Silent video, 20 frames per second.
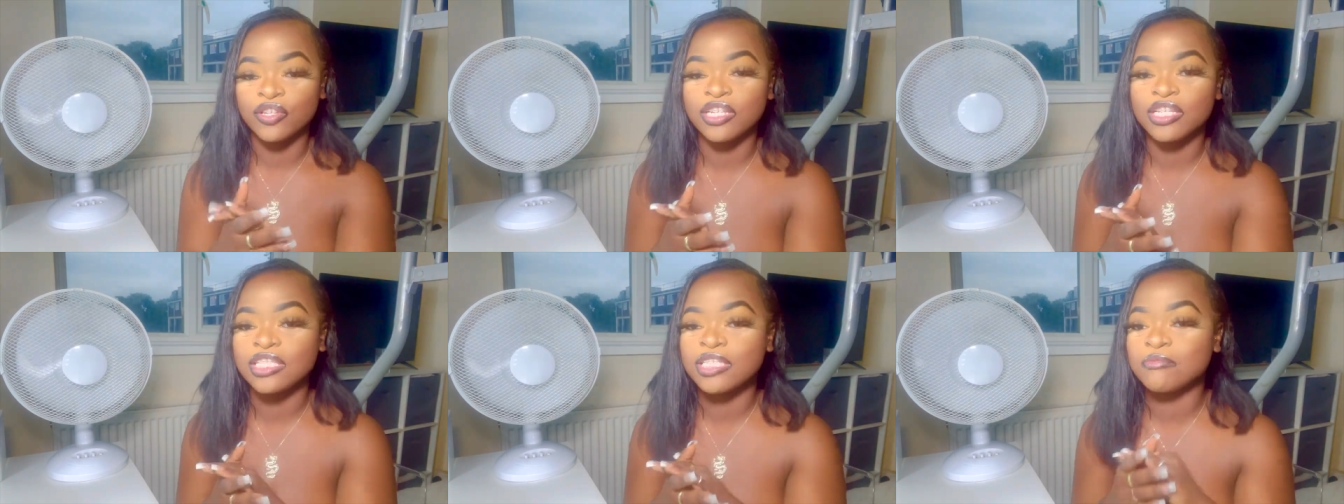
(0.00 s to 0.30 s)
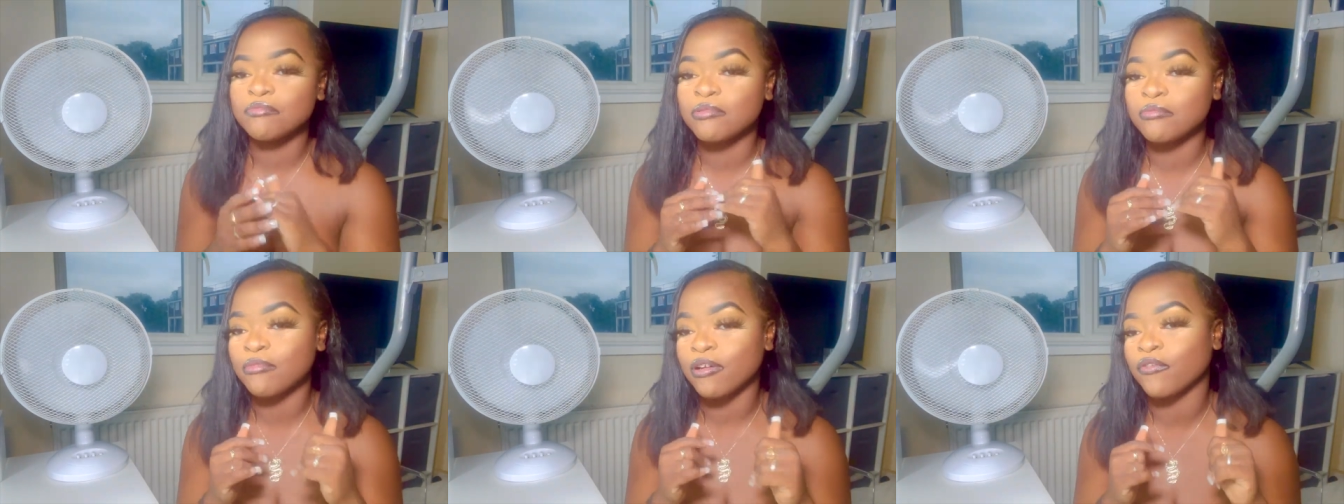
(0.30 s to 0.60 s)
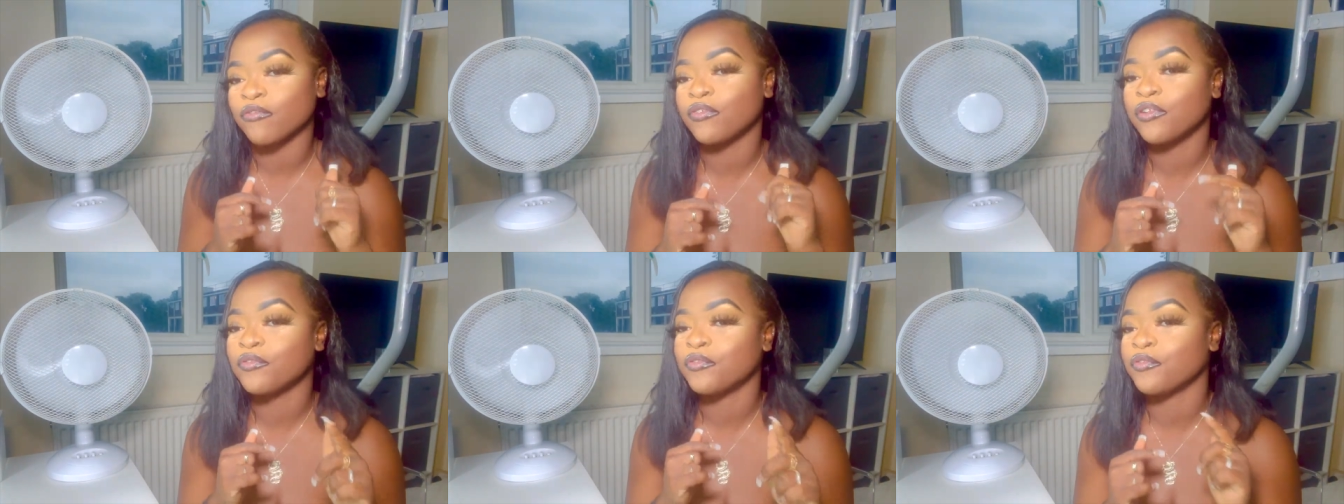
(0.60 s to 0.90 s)
This has been my
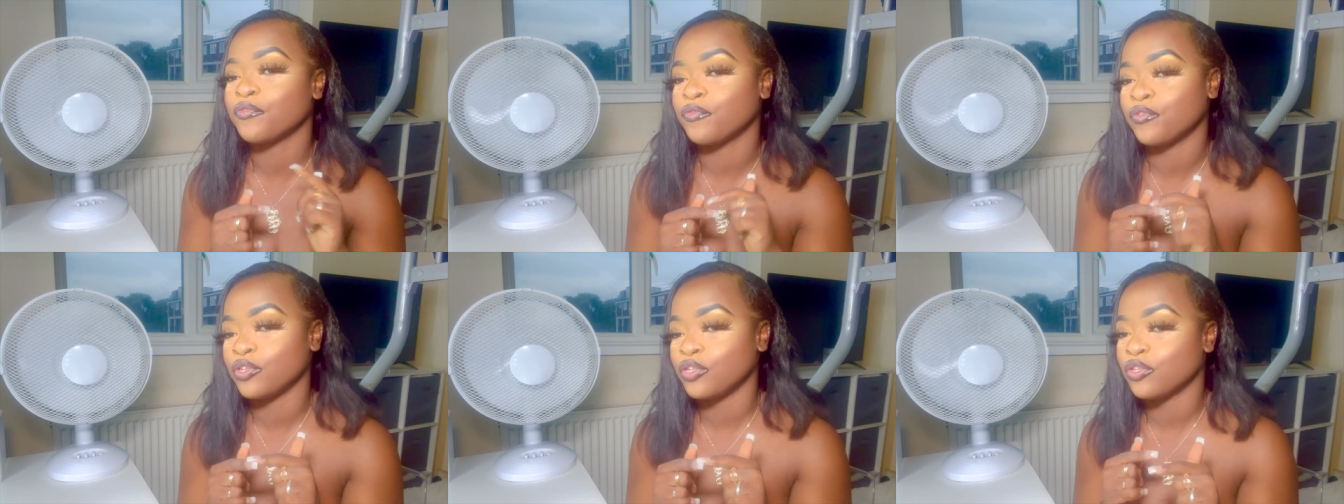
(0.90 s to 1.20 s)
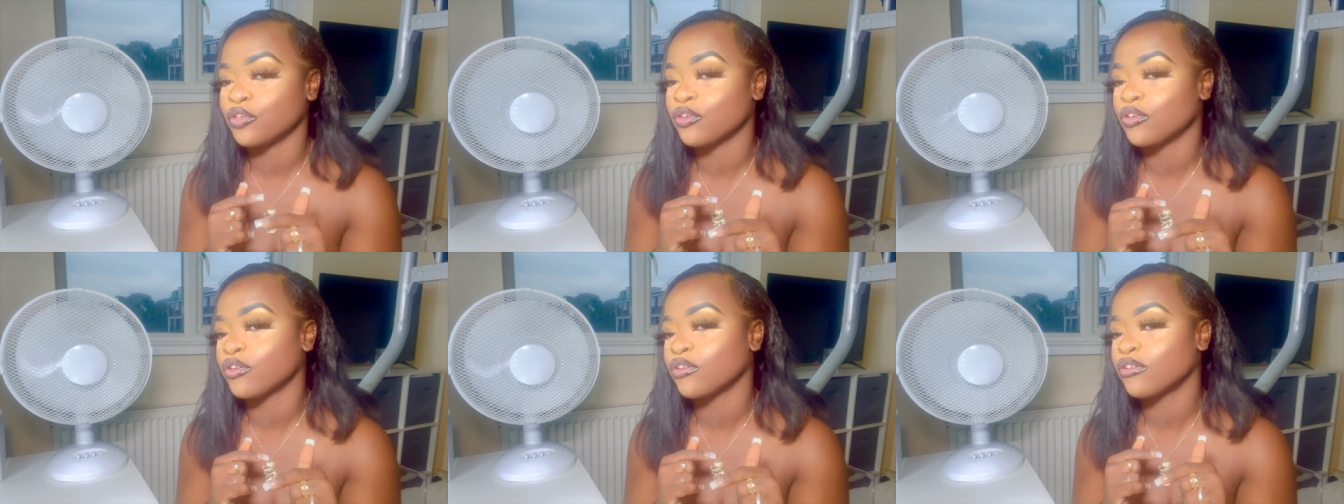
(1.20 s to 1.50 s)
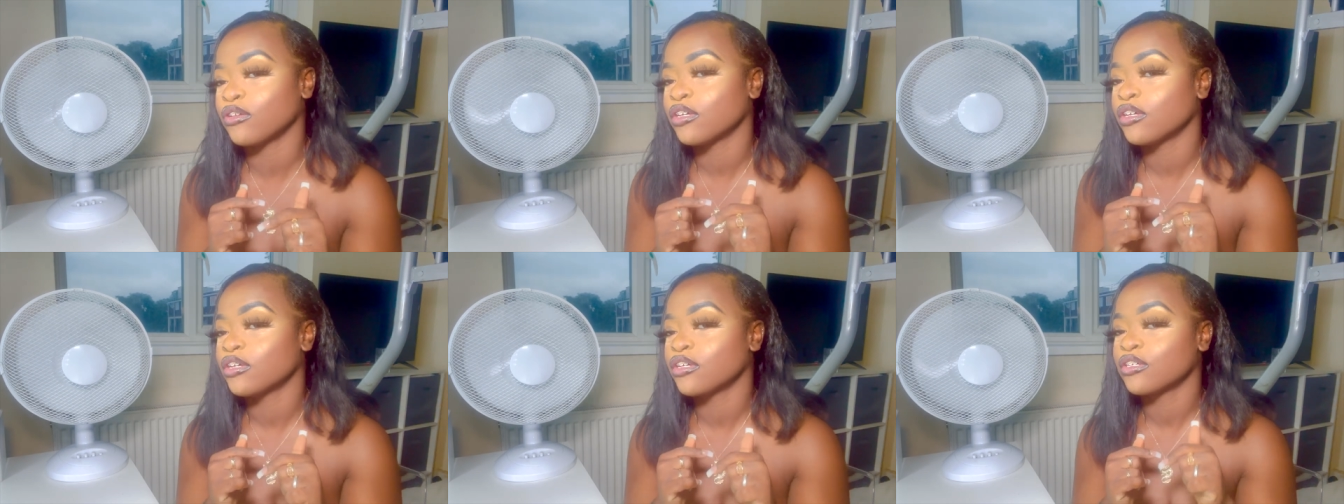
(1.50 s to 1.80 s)
favorite video
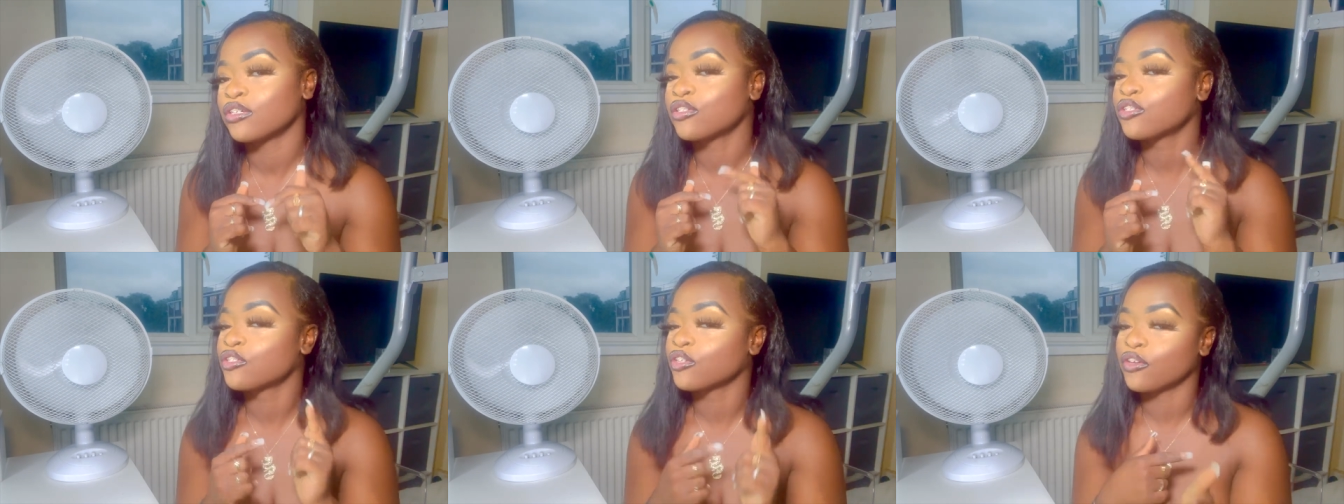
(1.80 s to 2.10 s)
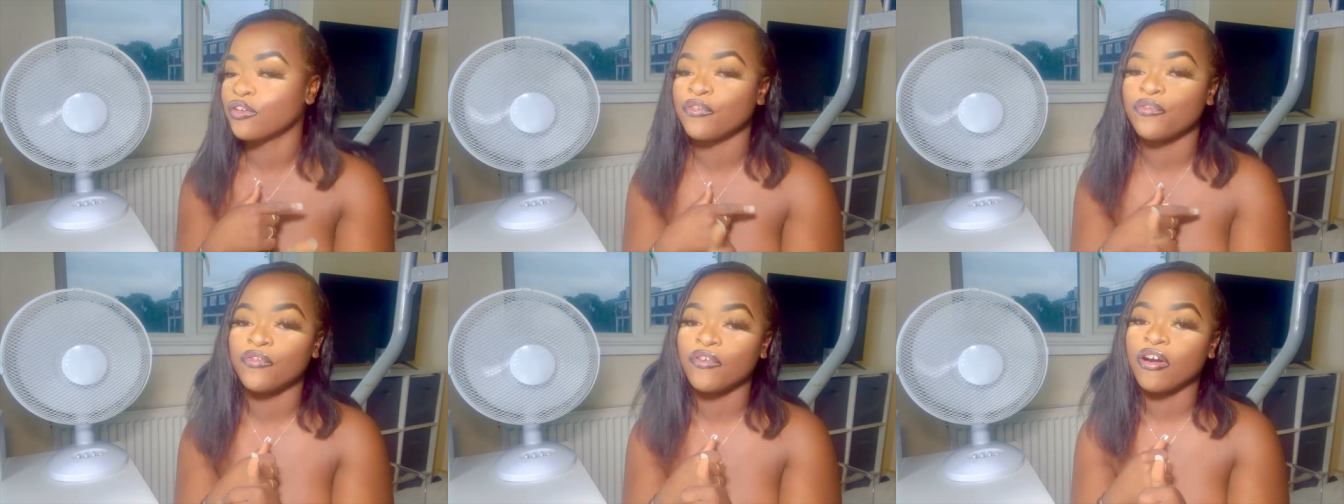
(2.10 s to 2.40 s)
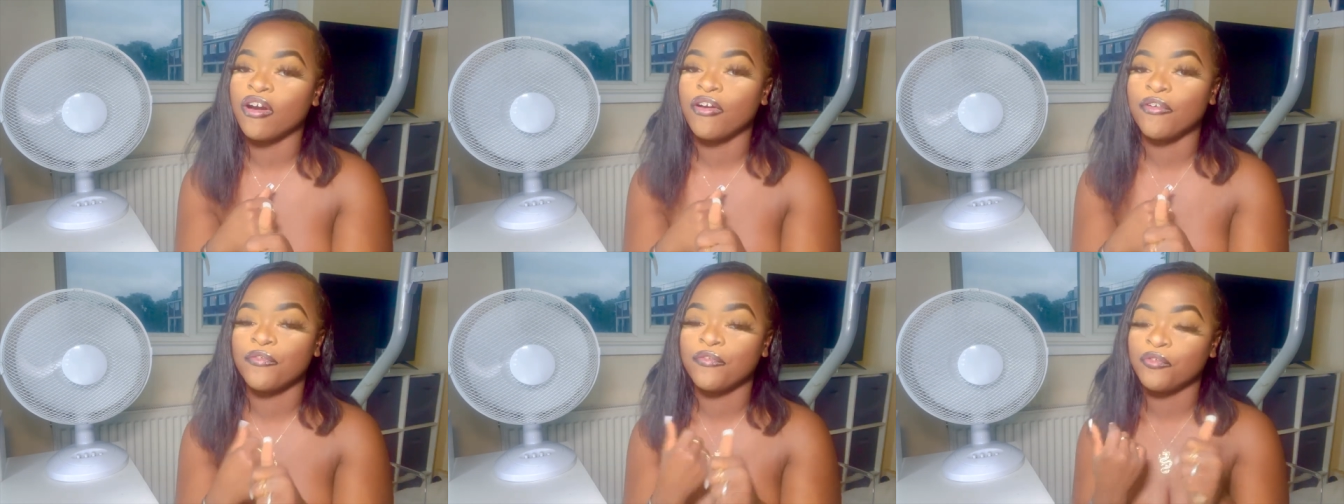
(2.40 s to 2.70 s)
so
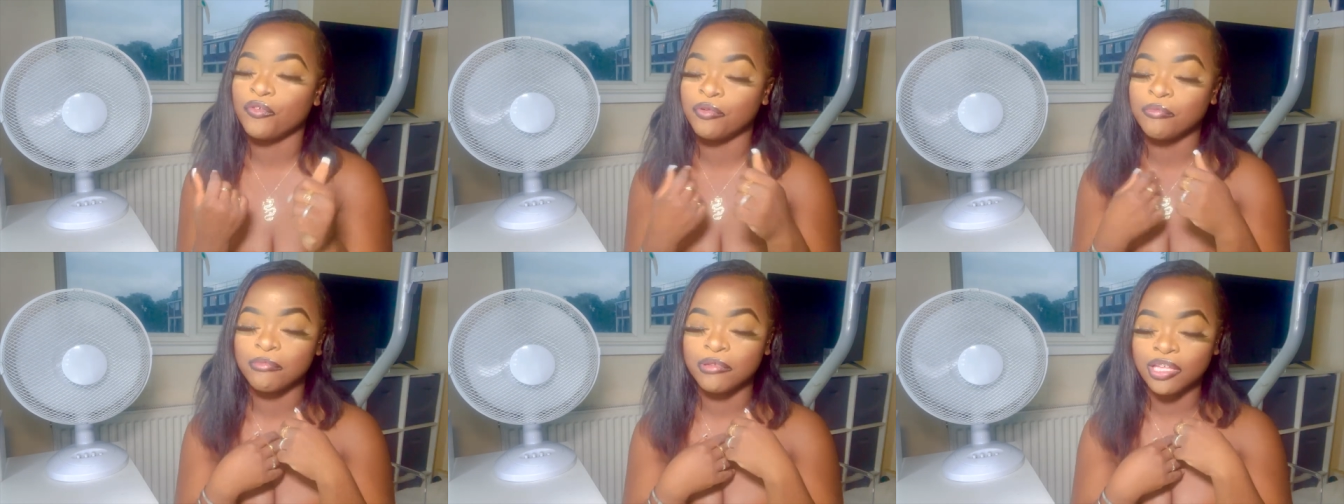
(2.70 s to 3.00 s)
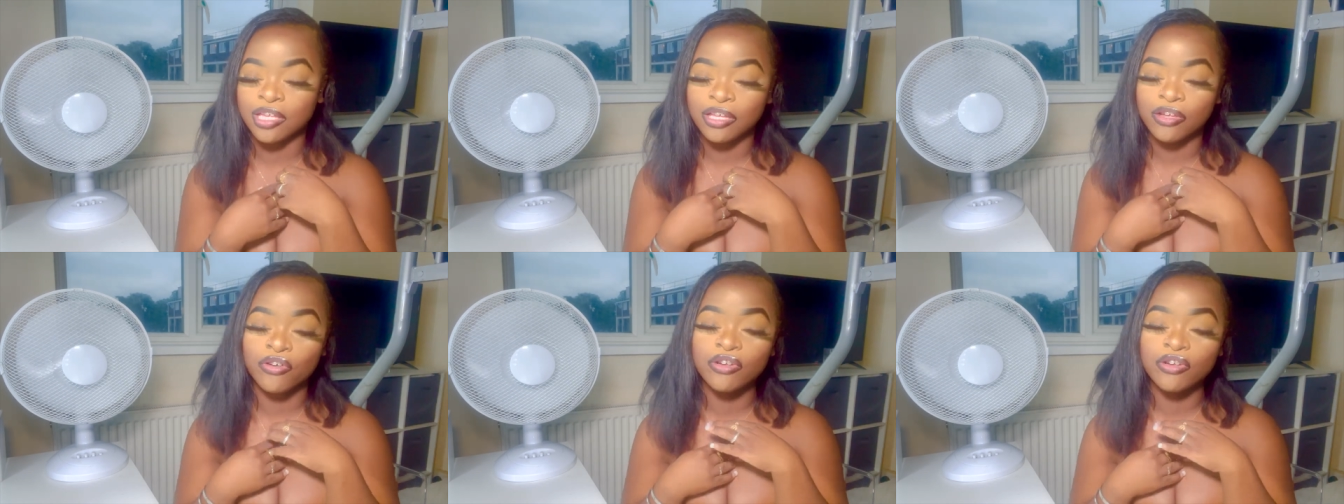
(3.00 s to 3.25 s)
far for me.